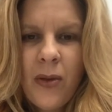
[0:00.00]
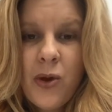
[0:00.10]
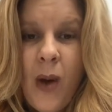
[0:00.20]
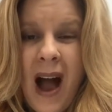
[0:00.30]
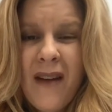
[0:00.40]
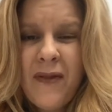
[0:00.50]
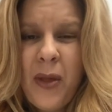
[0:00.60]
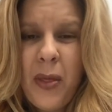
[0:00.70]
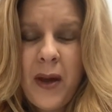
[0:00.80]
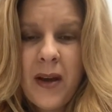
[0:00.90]
you have to
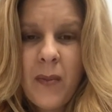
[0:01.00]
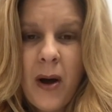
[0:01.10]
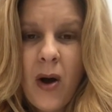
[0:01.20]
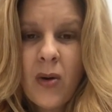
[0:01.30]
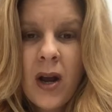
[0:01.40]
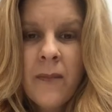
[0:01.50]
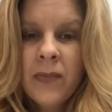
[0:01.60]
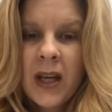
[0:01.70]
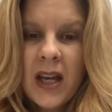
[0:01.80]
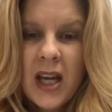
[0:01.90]
think about
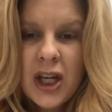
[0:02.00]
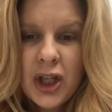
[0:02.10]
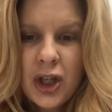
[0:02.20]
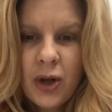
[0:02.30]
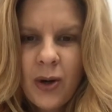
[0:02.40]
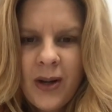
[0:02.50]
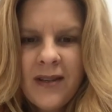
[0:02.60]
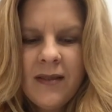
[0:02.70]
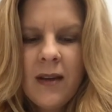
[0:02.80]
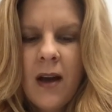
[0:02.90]

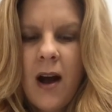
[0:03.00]
insurance,